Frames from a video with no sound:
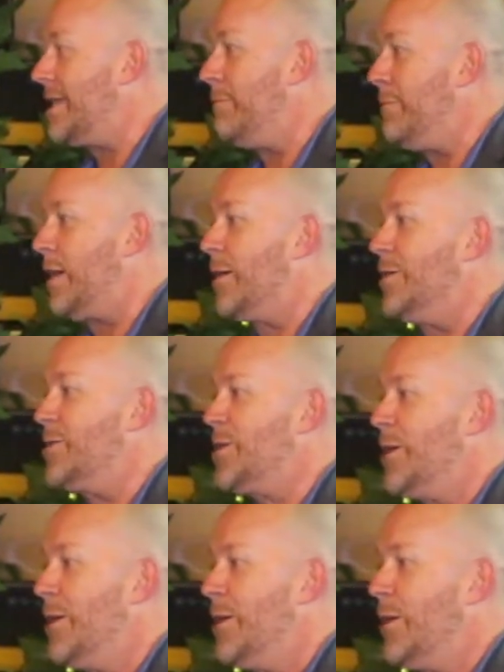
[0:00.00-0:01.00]
them because
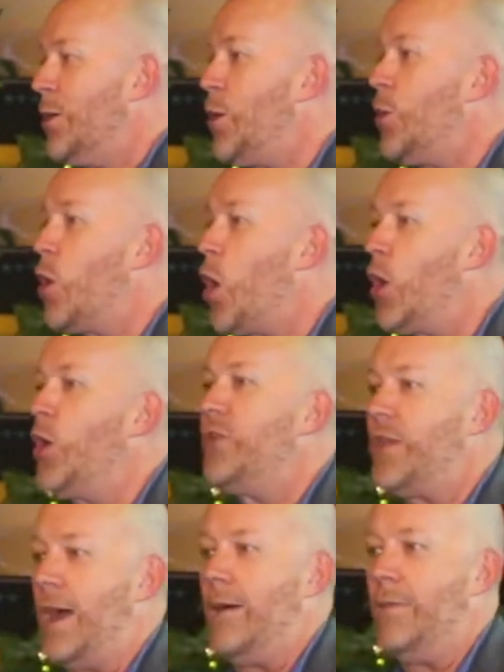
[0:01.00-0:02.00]
you
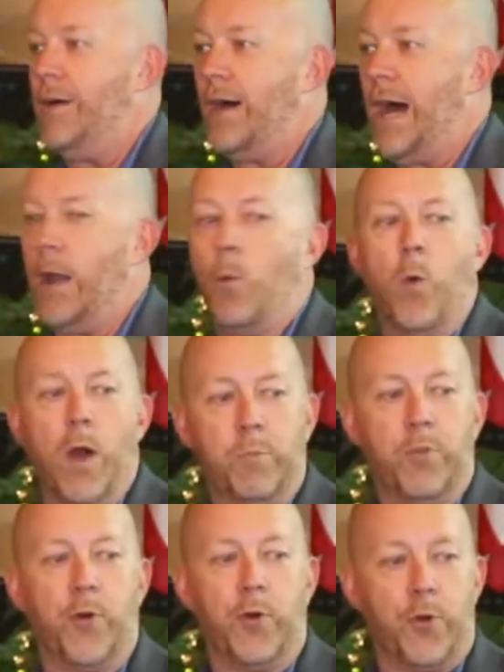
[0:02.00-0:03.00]
heard them at one
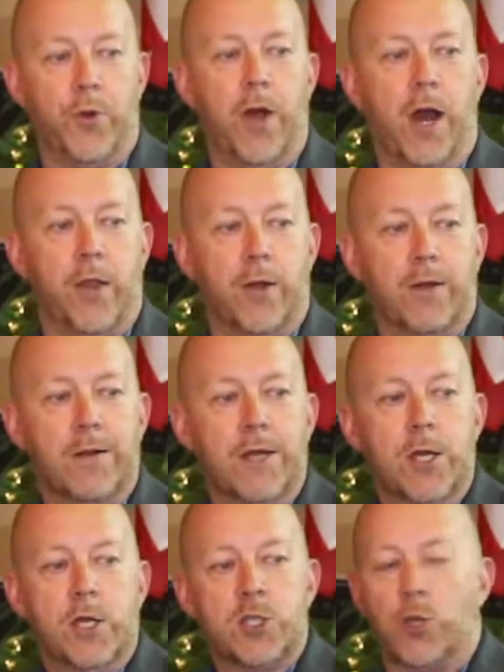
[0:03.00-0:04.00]
point or another.
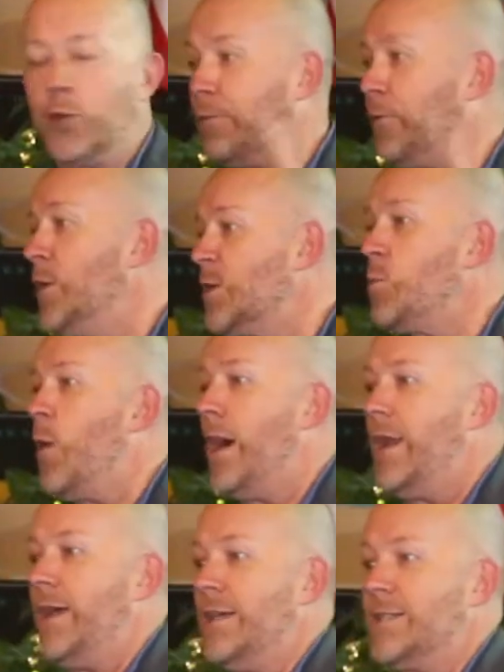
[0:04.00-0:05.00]
So the first
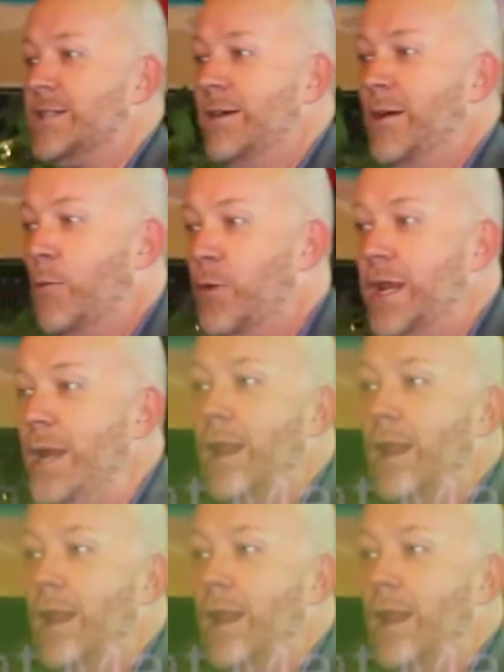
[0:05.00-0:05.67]
one is we need